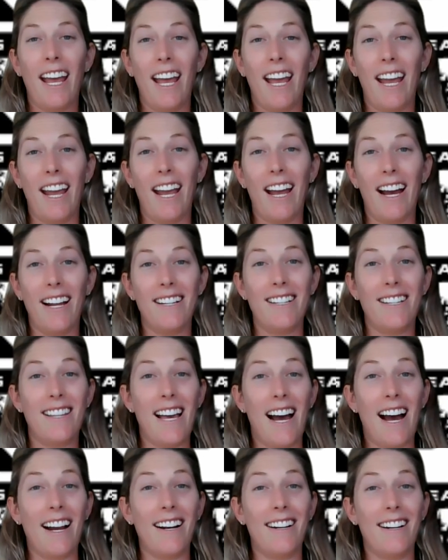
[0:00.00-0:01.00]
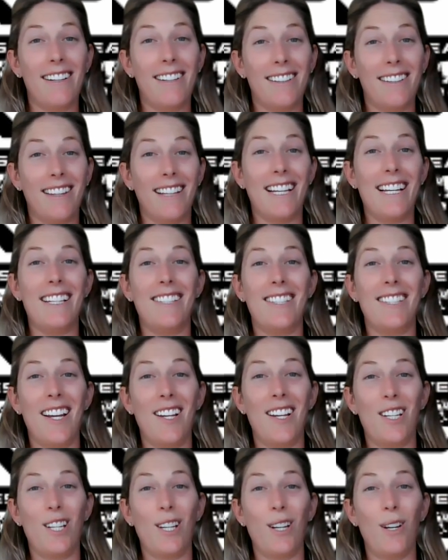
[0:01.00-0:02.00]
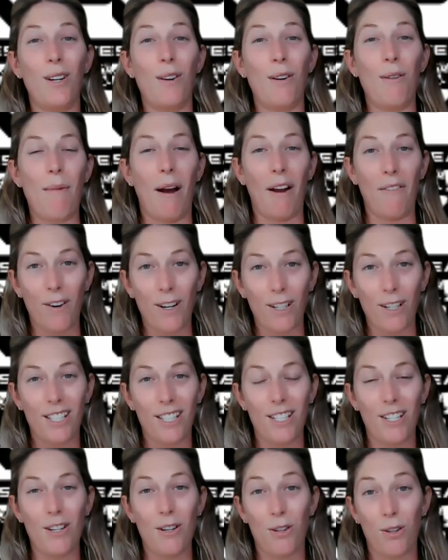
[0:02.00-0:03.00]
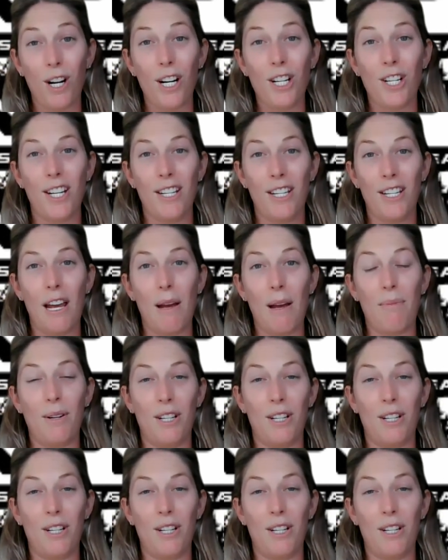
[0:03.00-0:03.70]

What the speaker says: And that leads into my first nutrition tip,